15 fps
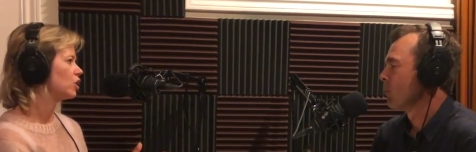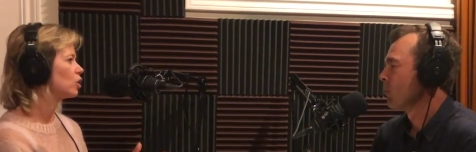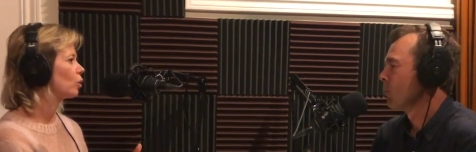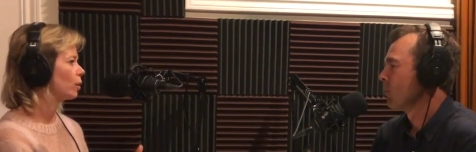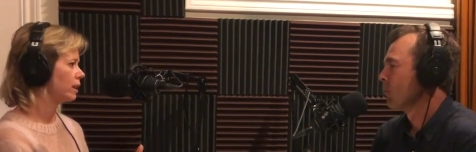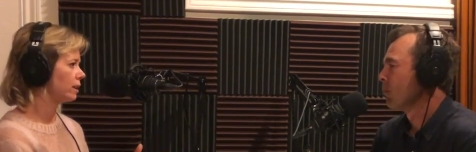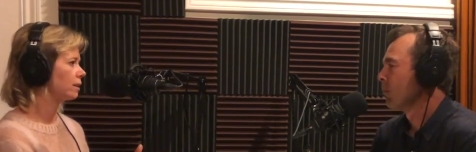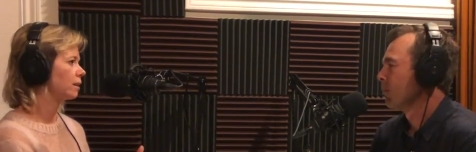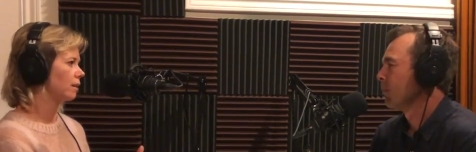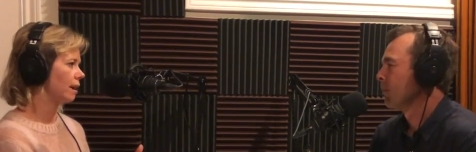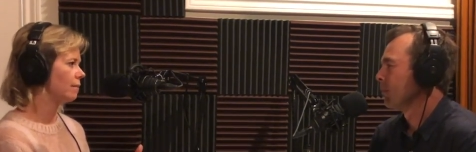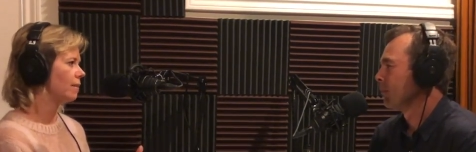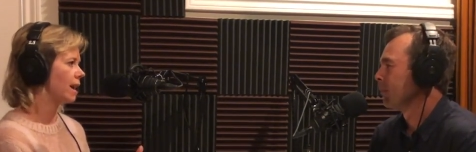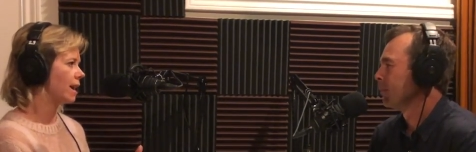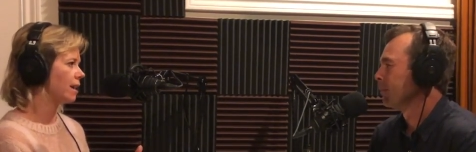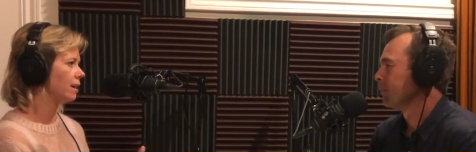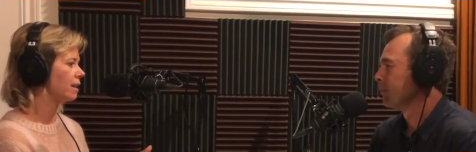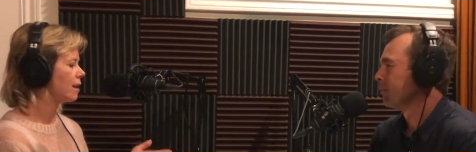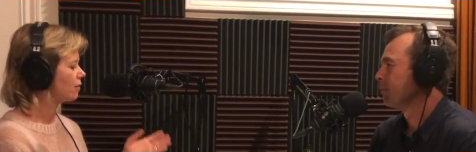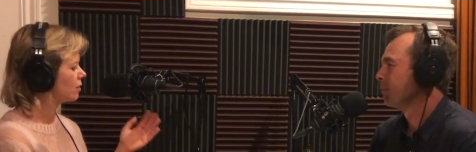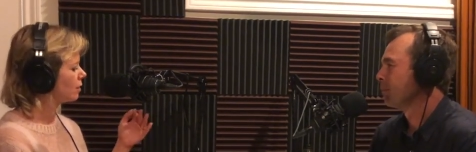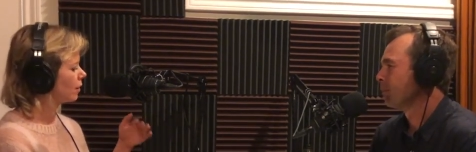Speaker 1: choice that I make
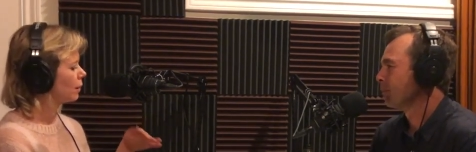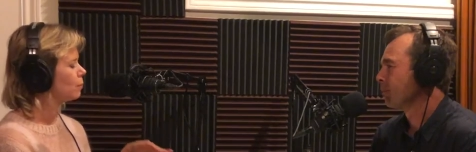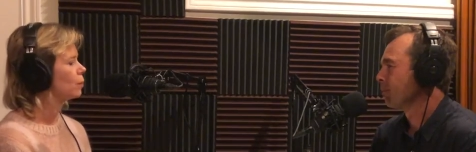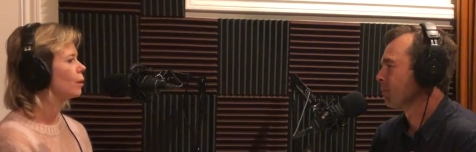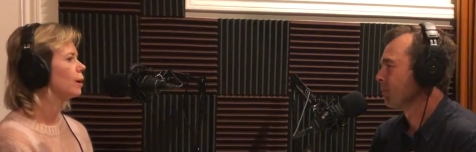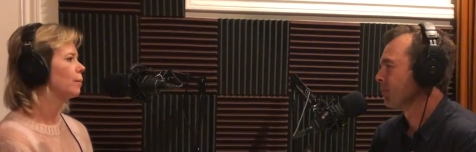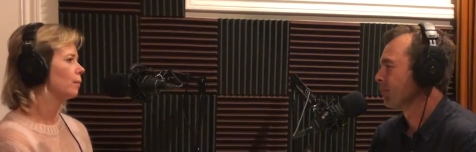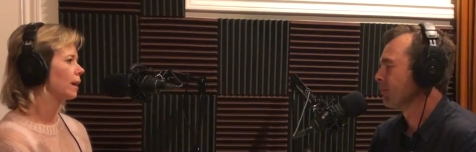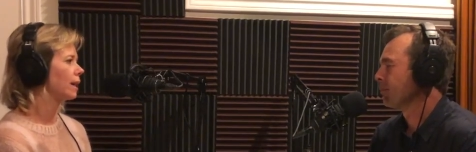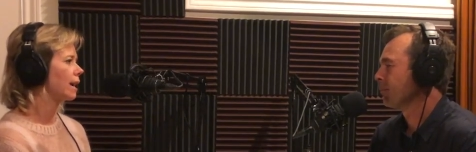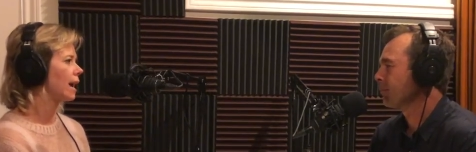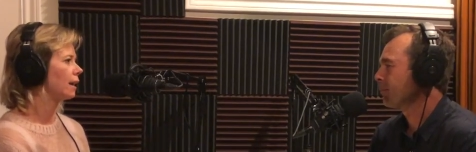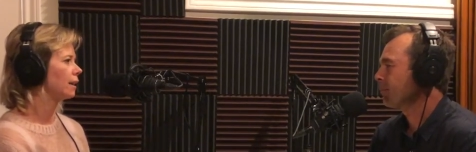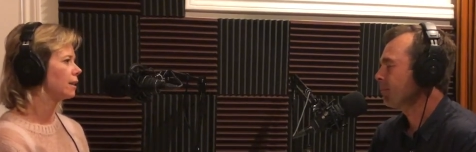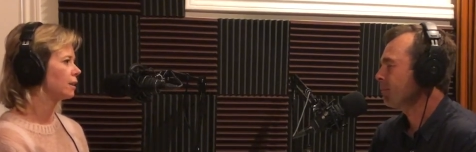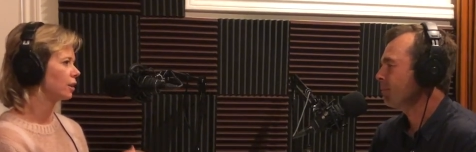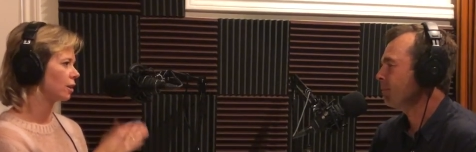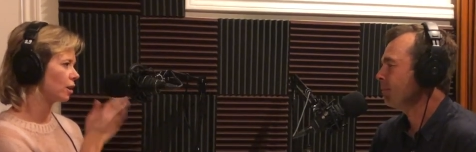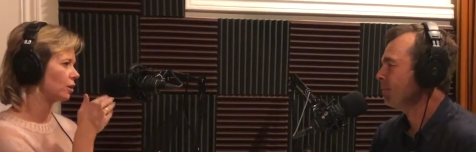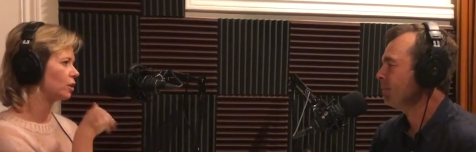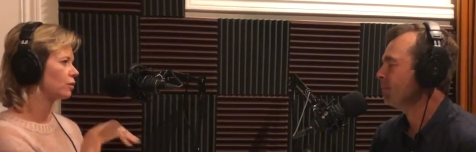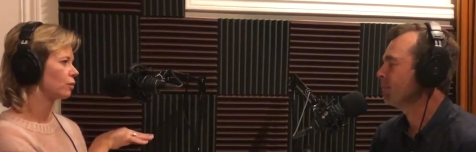and everything I put in my calendar
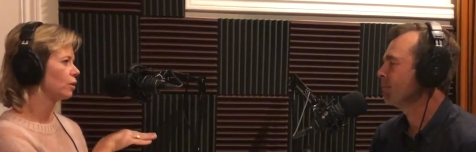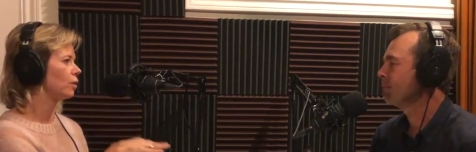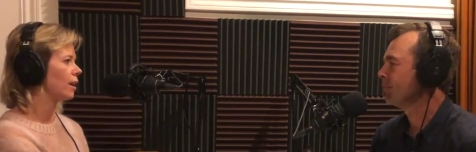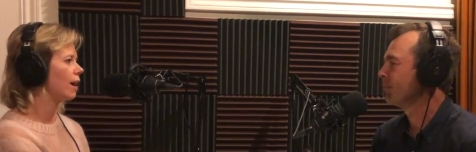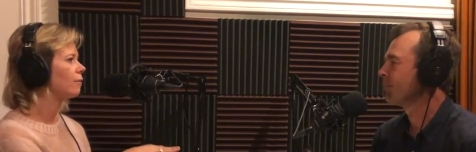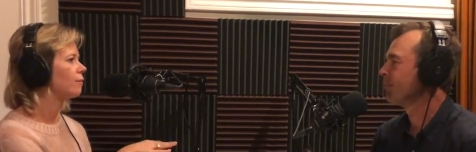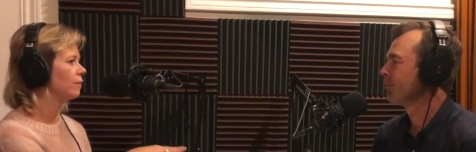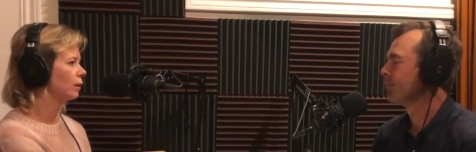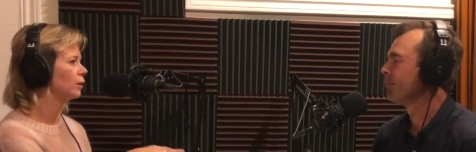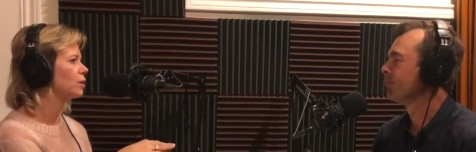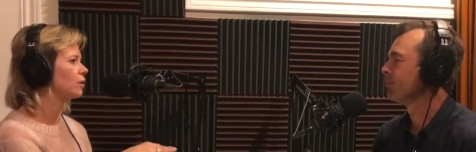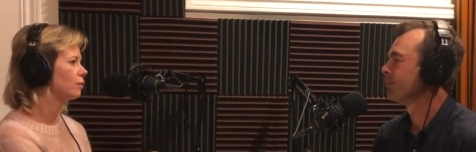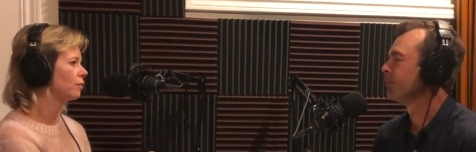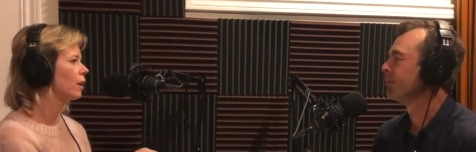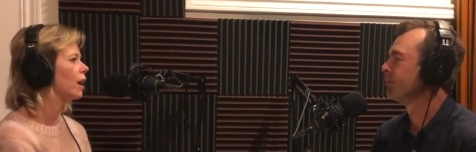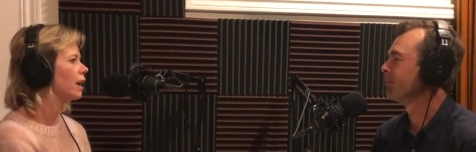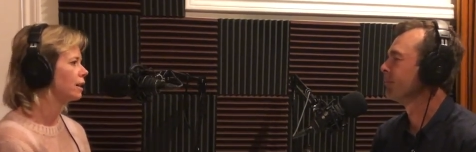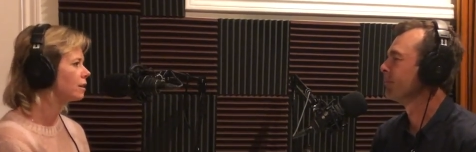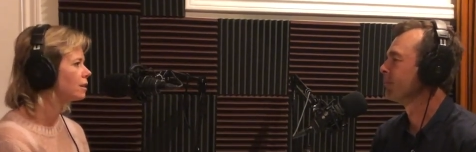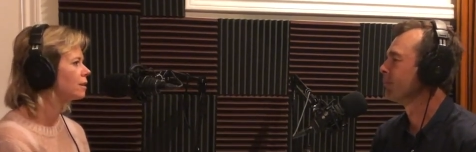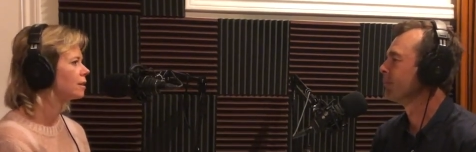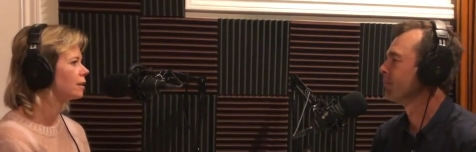goes through that filter
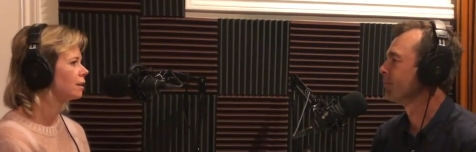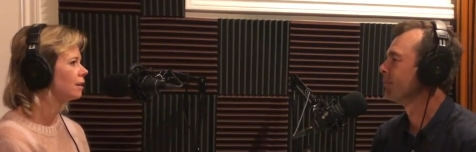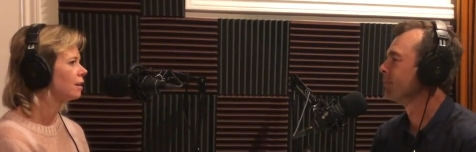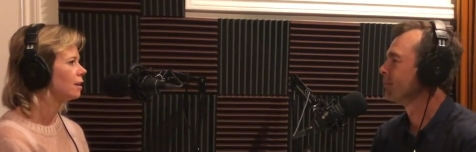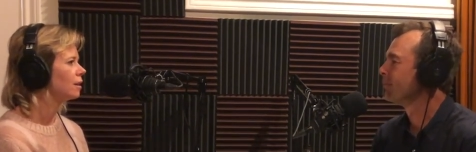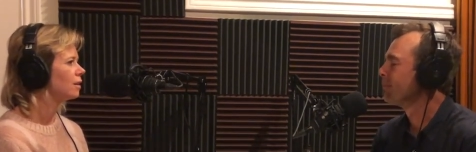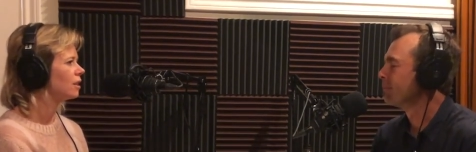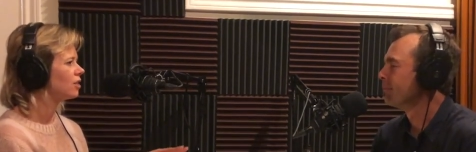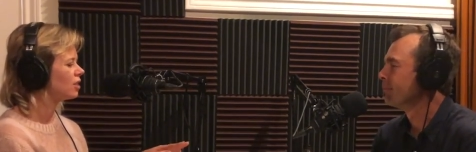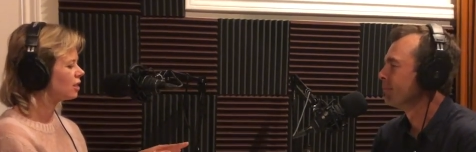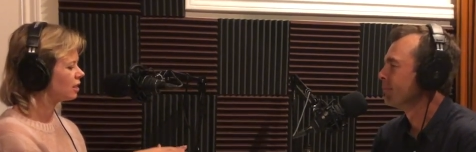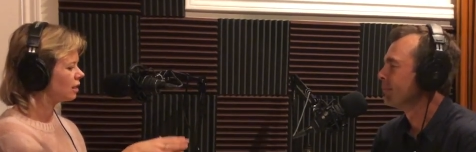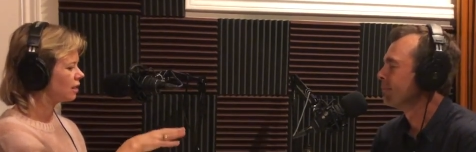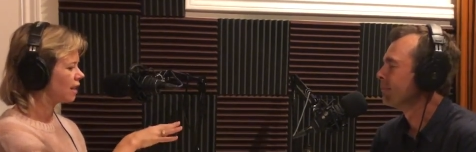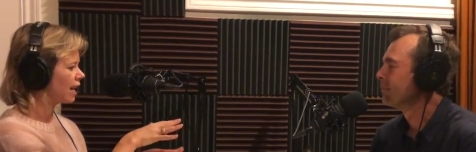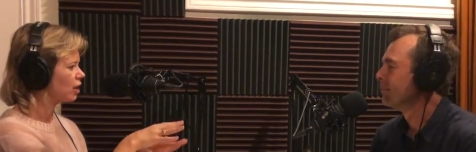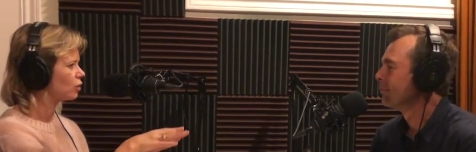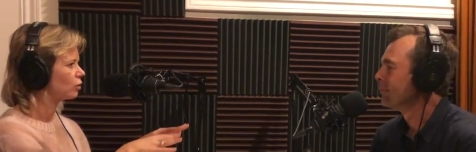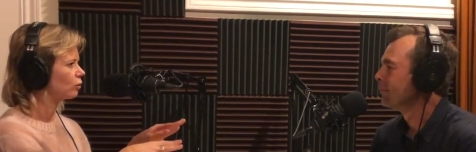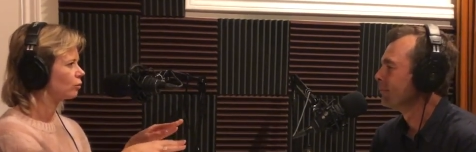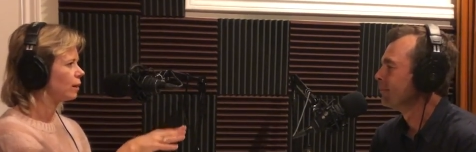first, there's just a natural